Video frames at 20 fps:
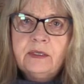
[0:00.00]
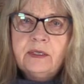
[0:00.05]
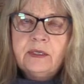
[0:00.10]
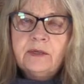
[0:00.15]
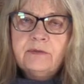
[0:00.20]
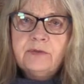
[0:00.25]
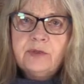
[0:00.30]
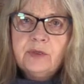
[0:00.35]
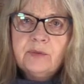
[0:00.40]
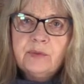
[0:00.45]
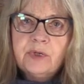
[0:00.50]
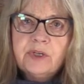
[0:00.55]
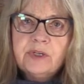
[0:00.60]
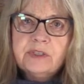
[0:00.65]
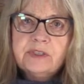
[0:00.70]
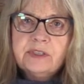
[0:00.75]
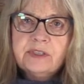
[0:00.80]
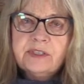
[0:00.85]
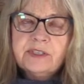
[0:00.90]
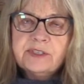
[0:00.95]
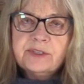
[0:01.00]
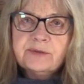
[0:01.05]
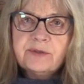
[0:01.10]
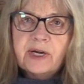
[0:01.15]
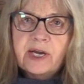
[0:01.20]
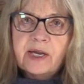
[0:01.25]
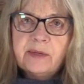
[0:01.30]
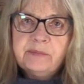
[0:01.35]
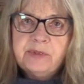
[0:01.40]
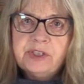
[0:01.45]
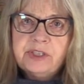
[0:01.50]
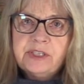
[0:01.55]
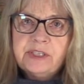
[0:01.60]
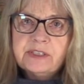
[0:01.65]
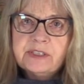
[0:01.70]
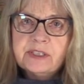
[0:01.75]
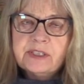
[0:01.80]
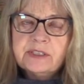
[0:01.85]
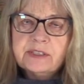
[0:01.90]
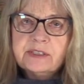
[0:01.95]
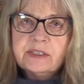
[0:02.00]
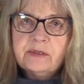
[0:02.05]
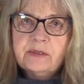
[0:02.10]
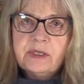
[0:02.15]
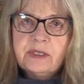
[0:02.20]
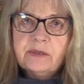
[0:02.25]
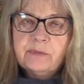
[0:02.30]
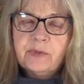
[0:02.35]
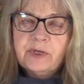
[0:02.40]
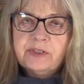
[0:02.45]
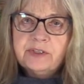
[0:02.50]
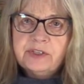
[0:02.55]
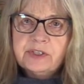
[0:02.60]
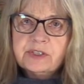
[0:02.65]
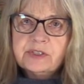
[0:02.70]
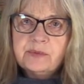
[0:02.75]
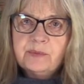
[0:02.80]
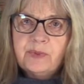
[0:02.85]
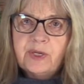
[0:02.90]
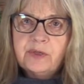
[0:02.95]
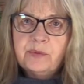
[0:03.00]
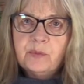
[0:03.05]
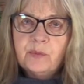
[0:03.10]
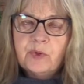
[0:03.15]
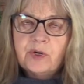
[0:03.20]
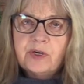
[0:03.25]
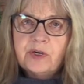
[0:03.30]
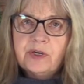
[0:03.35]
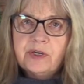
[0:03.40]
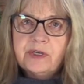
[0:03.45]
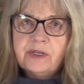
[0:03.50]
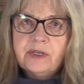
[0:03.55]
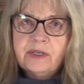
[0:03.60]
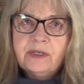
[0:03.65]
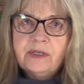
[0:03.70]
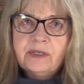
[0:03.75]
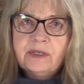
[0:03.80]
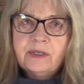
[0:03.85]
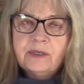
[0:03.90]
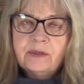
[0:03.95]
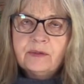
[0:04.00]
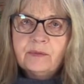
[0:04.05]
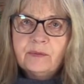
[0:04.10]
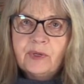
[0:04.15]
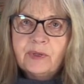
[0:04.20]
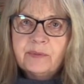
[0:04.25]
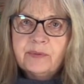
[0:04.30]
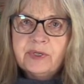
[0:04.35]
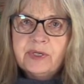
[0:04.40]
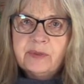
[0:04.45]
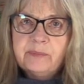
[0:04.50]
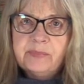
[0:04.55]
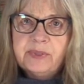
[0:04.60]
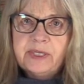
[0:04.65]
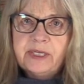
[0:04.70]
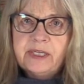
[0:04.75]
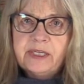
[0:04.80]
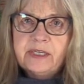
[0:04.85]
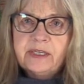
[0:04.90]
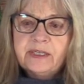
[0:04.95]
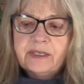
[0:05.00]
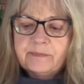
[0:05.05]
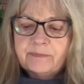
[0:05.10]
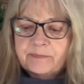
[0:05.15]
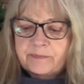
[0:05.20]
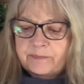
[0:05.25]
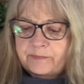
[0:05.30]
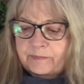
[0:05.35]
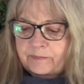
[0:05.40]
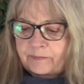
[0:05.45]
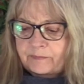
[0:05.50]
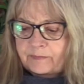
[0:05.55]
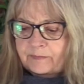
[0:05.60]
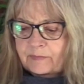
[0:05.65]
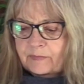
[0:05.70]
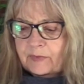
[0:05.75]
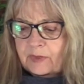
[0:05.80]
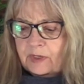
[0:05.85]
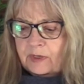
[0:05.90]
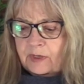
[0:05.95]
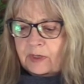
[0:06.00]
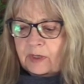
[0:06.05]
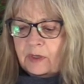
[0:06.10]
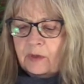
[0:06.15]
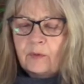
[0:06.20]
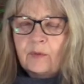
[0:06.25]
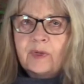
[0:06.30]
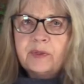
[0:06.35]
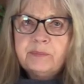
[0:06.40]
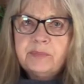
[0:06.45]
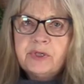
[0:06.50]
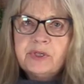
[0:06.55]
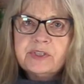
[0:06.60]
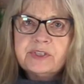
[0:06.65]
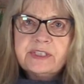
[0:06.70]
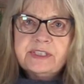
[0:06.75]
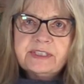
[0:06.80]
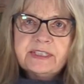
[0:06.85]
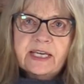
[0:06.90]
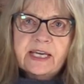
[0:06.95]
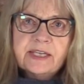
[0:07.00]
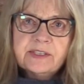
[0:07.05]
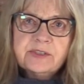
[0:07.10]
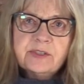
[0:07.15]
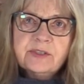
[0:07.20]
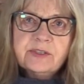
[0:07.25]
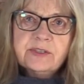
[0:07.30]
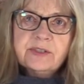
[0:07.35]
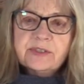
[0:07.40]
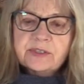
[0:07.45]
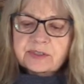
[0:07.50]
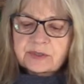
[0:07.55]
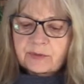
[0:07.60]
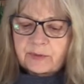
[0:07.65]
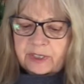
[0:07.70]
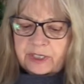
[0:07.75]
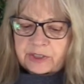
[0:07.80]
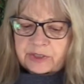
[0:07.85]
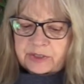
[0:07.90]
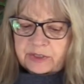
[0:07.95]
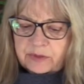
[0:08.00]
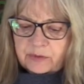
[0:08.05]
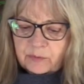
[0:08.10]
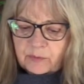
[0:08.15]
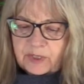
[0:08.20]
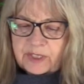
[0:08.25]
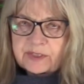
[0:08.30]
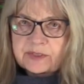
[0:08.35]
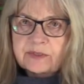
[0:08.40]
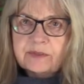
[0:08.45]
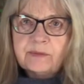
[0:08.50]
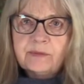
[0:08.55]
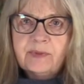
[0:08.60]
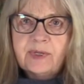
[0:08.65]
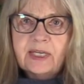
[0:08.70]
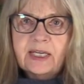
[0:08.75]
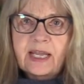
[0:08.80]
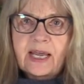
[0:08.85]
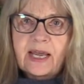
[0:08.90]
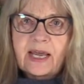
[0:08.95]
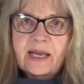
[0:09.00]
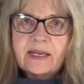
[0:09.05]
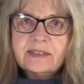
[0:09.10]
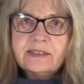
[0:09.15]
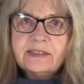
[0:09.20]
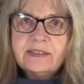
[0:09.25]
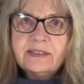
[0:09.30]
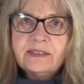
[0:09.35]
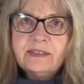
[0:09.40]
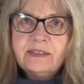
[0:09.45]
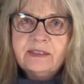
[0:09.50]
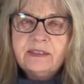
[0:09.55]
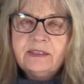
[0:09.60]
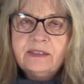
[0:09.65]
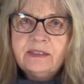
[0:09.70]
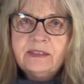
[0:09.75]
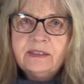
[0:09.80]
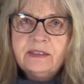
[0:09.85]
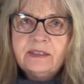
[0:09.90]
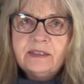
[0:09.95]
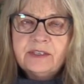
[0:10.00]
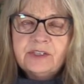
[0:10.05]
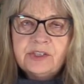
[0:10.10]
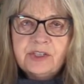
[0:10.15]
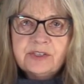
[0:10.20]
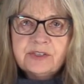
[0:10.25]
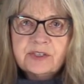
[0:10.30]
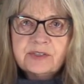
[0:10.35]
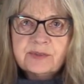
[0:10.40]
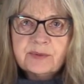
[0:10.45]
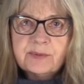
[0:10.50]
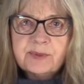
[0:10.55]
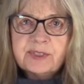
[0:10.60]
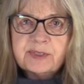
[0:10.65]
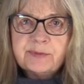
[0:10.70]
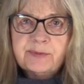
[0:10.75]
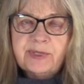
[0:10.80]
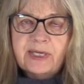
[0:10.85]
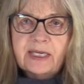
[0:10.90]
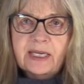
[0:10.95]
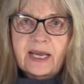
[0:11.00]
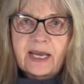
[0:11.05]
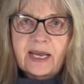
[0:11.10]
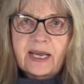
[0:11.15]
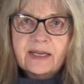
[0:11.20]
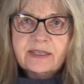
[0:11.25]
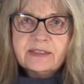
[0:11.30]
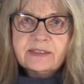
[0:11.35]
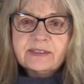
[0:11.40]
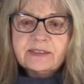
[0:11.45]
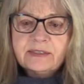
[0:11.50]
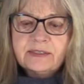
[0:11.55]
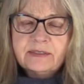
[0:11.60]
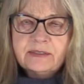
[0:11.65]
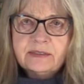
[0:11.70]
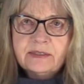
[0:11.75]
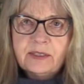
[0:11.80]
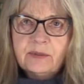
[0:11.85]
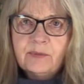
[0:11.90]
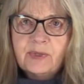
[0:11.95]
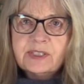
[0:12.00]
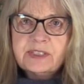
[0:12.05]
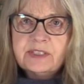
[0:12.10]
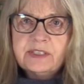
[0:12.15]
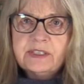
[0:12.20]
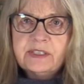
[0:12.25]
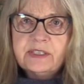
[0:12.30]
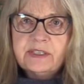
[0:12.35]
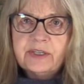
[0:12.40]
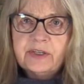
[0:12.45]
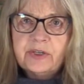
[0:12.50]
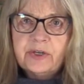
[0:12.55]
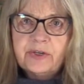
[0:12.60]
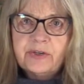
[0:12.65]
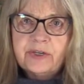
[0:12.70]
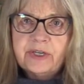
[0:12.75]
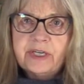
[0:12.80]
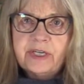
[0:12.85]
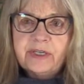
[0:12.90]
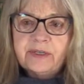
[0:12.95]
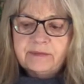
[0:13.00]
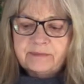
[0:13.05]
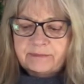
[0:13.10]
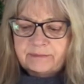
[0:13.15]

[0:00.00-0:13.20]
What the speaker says: If you were to describe Jesus with just one word, what would it be? One person's answer to this question was relaxed. Jesus was relaxed. He wasn't in a hurry.